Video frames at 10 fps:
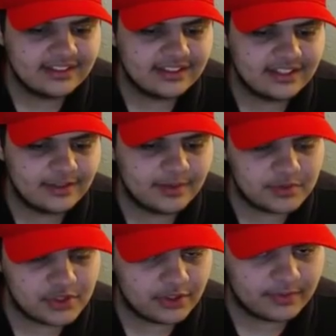I'm
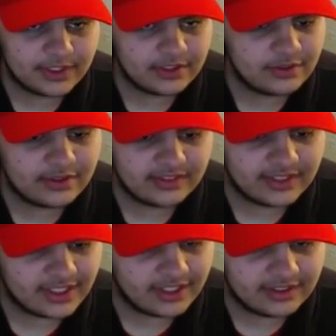sure I'm going to do this
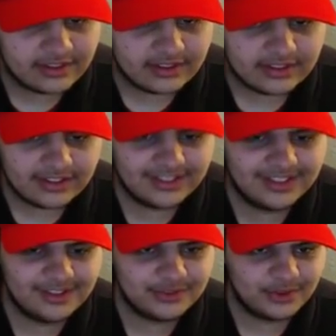again,
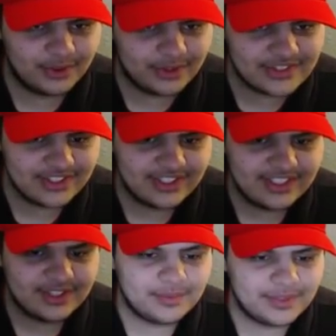of course.
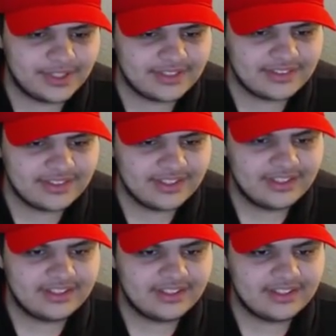But
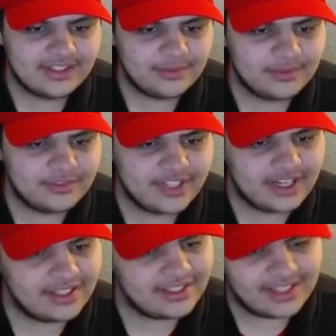we've
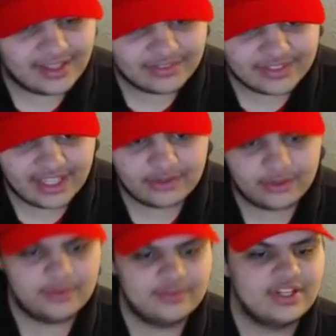got, in the F
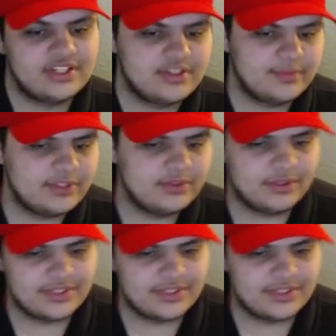category, we've got Jimmy Dore,